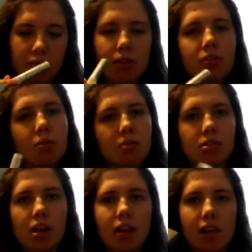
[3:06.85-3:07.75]
well, not
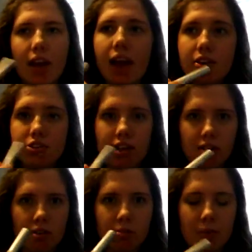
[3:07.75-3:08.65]
mascara, like
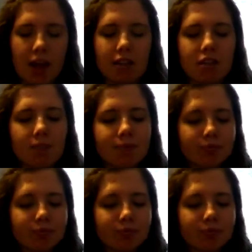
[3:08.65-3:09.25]
eyeshadow in place.